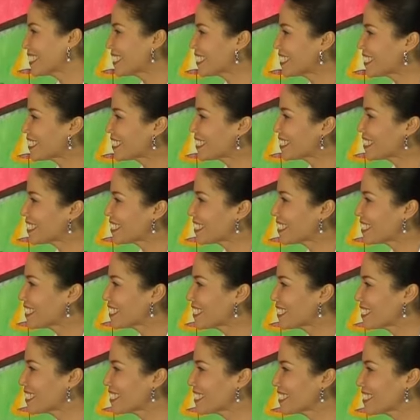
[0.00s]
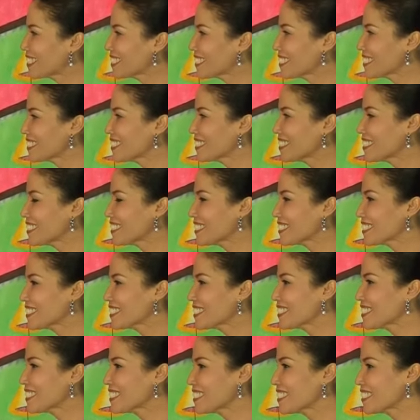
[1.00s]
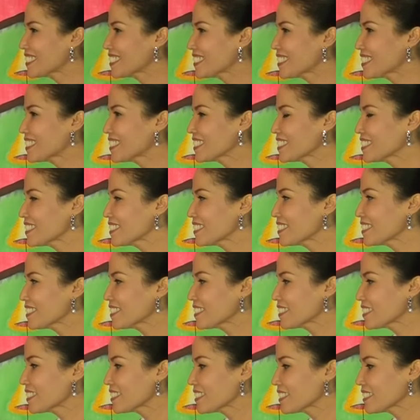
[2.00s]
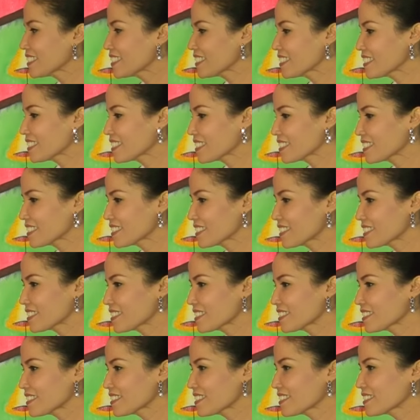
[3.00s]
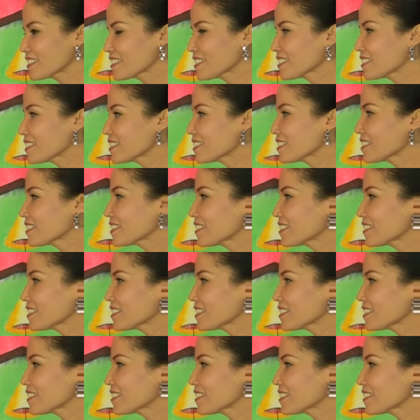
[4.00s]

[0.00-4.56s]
(not speaking)